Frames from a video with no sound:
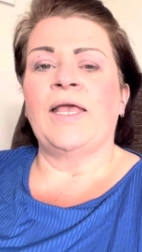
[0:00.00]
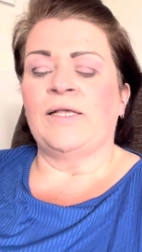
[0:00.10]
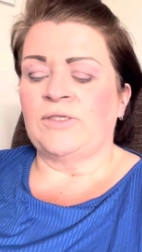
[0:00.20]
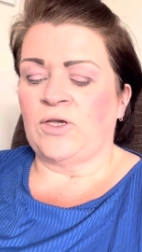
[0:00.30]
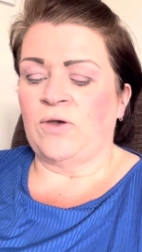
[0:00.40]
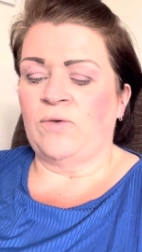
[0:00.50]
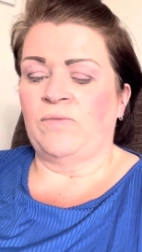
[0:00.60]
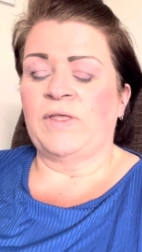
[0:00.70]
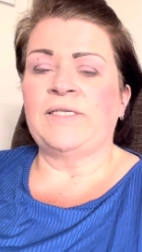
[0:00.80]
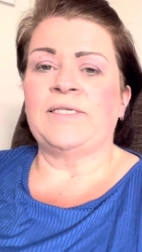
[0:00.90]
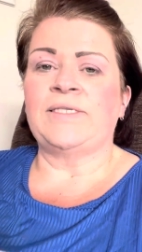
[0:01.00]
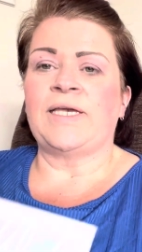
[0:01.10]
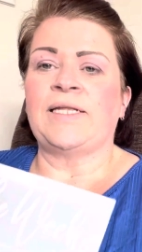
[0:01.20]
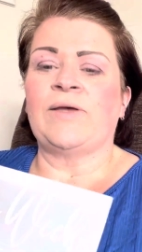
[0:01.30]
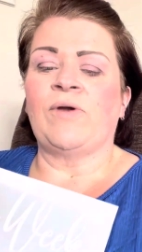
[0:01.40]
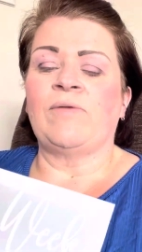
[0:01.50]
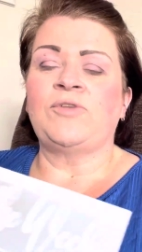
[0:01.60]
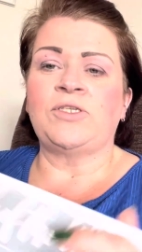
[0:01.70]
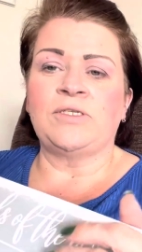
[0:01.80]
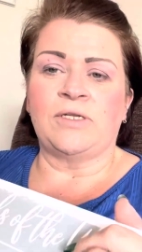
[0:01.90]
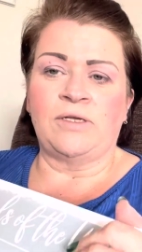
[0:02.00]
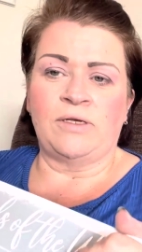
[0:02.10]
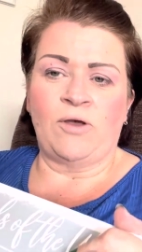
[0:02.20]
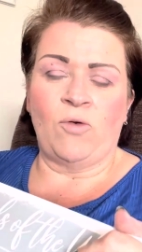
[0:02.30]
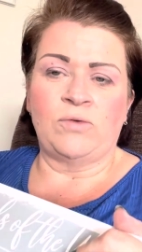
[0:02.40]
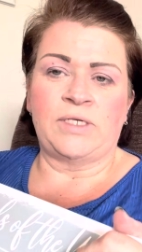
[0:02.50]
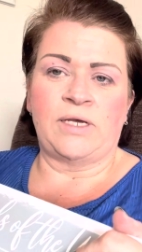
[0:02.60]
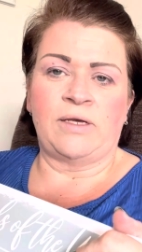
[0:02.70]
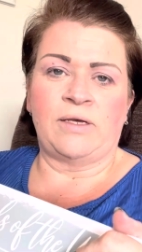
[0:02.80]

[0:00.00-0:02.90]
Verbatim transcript: So this is it. Now I'm just going to hold it